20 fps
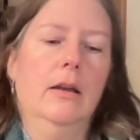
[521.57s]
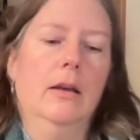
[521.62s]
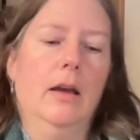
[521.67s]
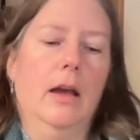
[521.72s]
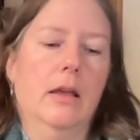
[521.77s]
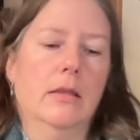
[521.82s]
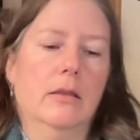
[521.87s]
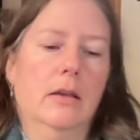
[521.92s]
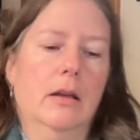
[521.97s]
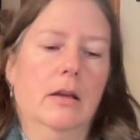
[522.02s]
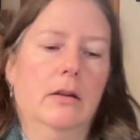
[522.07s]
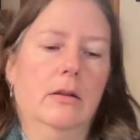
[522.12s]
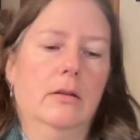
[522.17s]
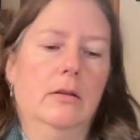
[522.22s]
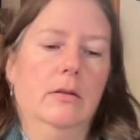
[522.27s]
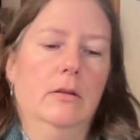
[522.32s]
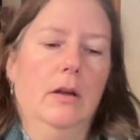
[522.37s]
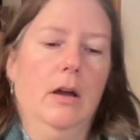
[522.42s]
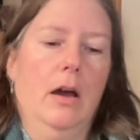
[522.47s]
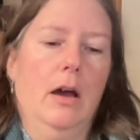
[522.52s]
And
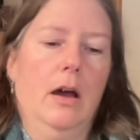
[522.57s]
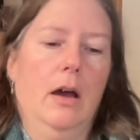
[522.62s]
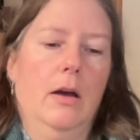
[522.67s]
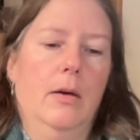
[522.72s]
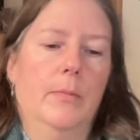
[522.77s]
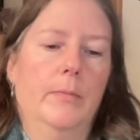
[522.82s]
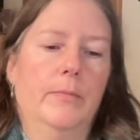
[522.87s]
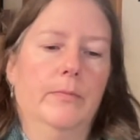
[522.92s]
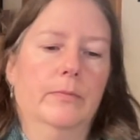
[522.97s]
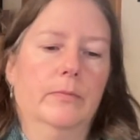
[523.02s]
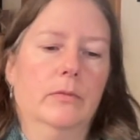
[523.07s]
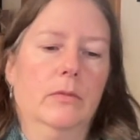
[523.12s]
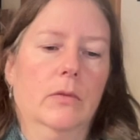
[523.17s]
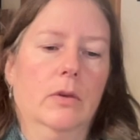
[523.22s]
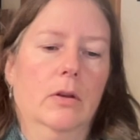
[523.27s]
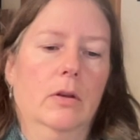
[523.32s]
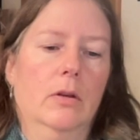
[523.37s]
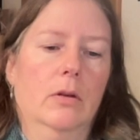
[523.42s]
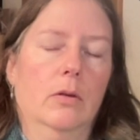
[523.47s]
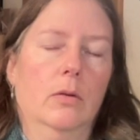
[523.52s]
then um,
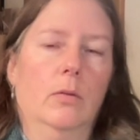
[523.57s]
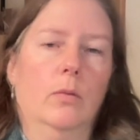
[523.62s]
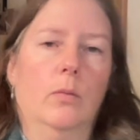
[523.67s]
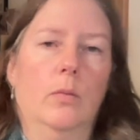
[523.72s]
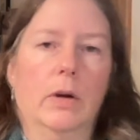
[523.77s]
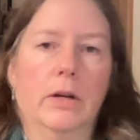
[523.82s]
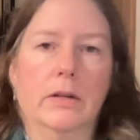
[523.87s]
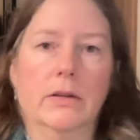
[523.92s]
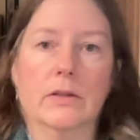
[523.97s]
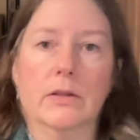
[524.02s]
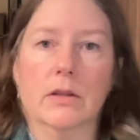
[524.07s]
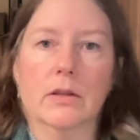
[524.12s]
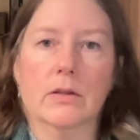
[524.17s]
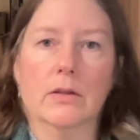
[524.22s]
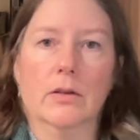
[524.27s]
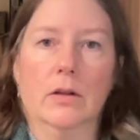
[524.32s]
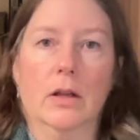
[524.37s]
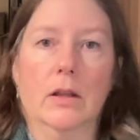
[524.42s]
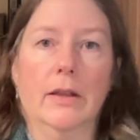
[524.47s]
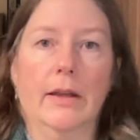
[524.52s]
what is
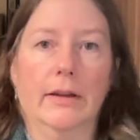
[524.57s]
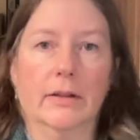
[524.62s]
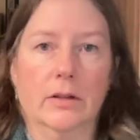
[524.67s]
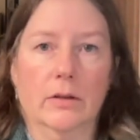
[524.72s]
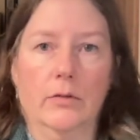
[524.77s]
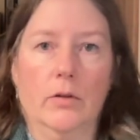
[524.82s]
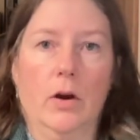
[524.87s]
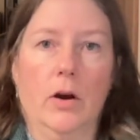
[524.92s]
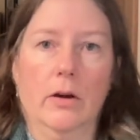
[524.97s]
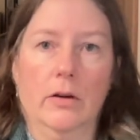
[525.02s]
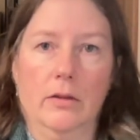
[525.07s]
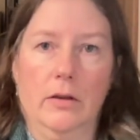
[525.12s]
this collective card